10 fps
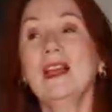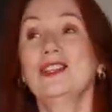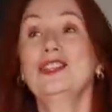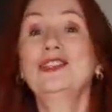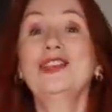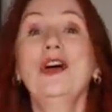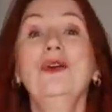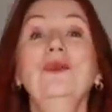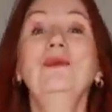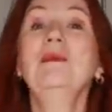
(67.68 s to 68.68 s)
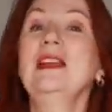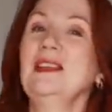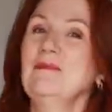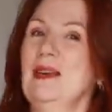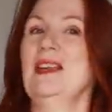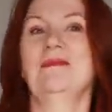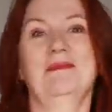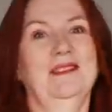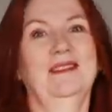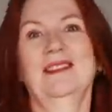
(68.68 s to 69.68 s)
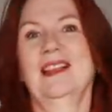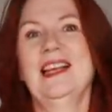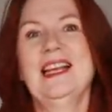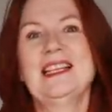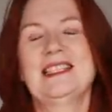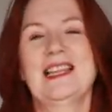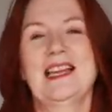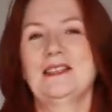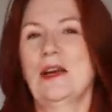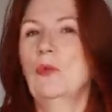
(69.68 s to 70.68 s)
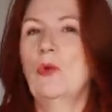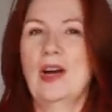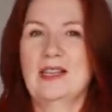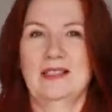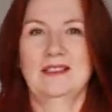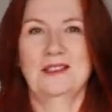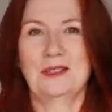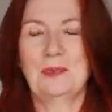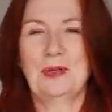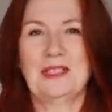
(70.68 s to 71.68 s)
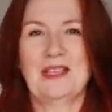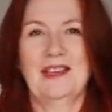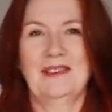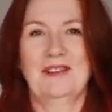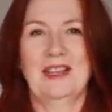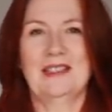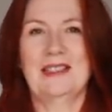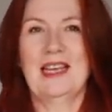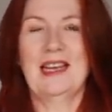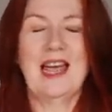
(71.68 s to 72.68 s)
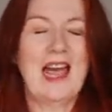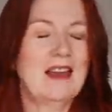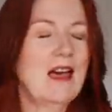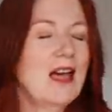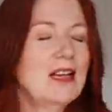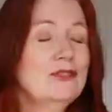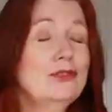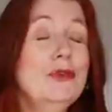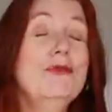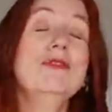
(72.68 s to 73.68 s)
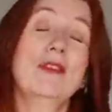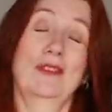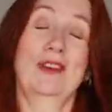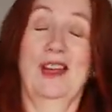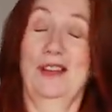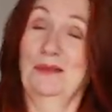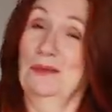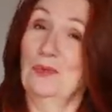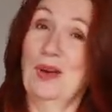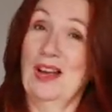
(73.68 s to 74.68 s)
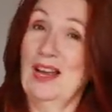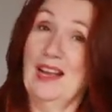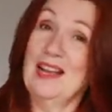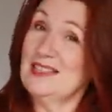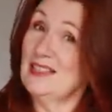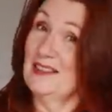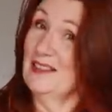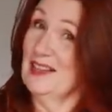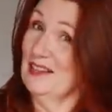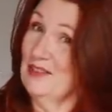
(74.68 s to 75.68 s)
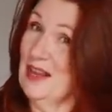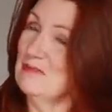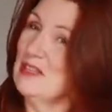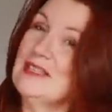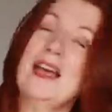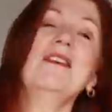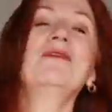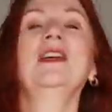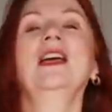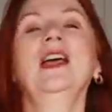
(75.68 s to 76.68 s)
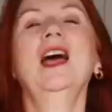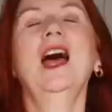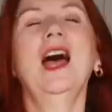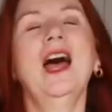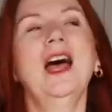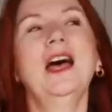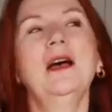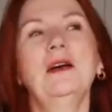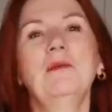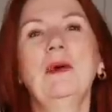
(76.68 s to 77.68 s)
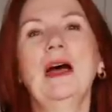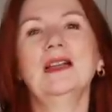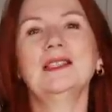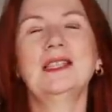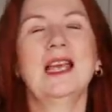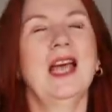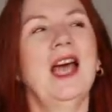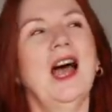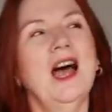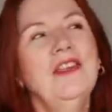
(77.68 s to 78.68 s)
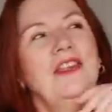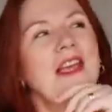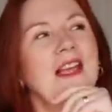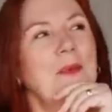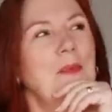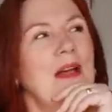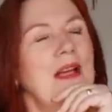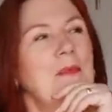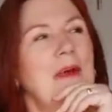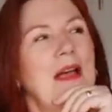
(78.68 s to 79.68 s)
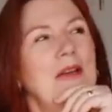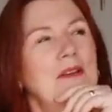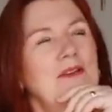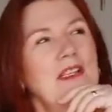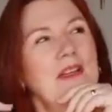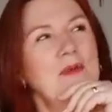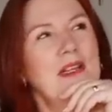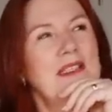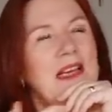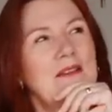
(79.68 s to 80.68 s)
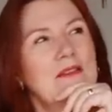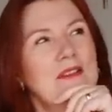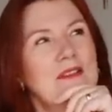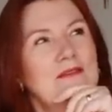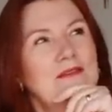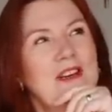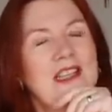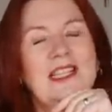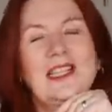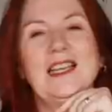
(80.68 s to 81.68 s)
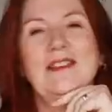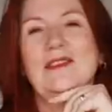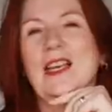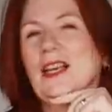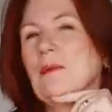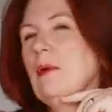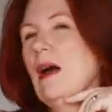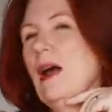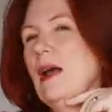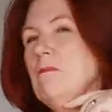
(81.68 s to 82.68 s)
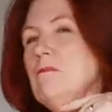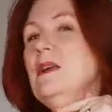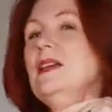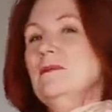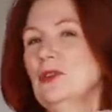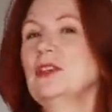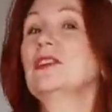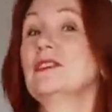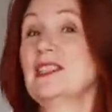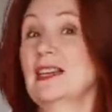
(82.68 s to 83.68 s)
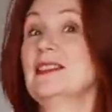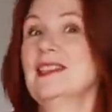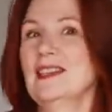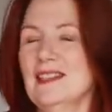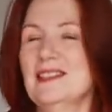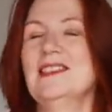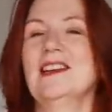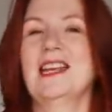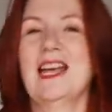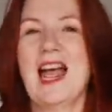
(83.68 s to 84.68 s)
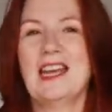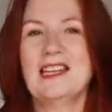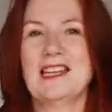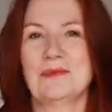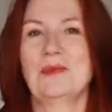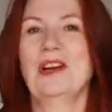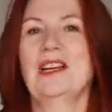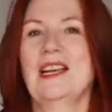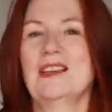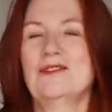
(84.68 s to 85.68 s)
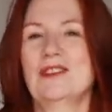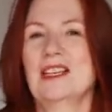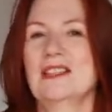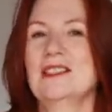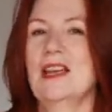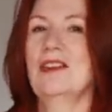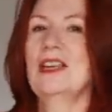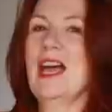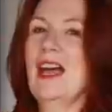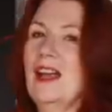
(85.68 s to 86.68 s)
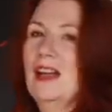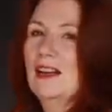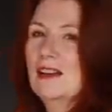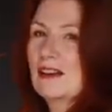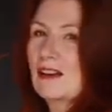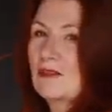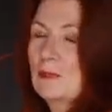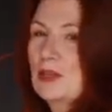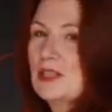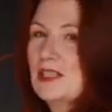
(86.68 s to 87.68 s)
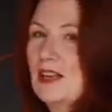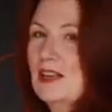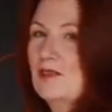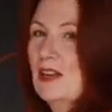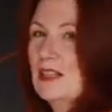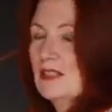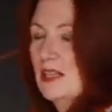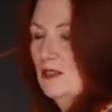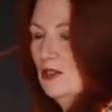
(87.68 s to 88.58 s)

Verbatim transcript: So many people said, why don't you just put side vents in? And I do not know why I didn't think of that myself, uh, but I think by about, the video went out on Friday evening, by mid-morning on Saturday I'd done it, and it is working a treat. So yeah, look, I've put side vents in